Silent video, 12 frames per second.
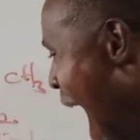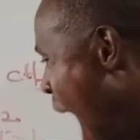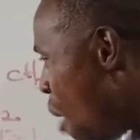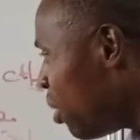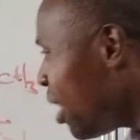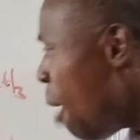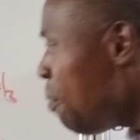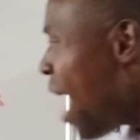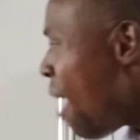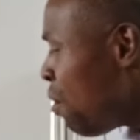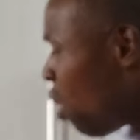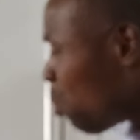I will now be
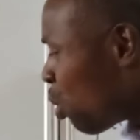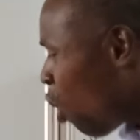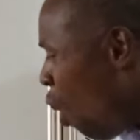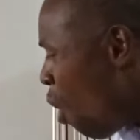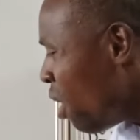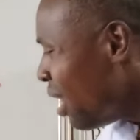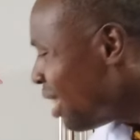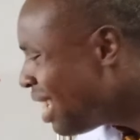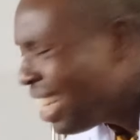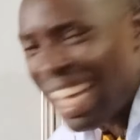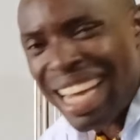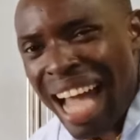having what we call
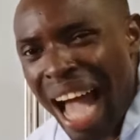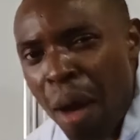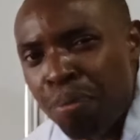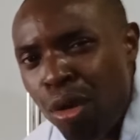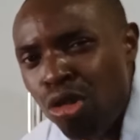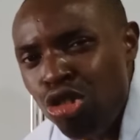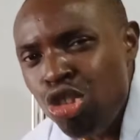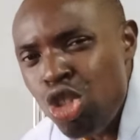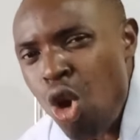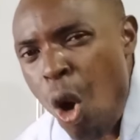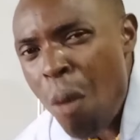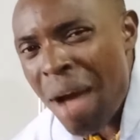the
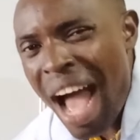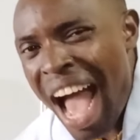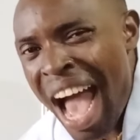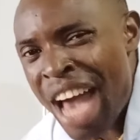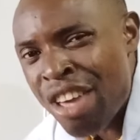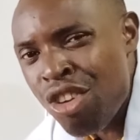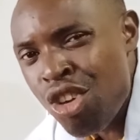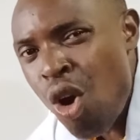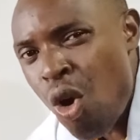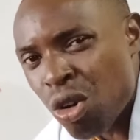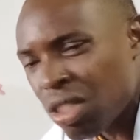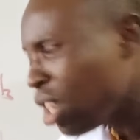carbonium
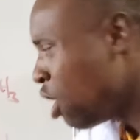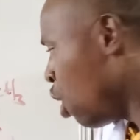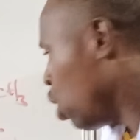ion.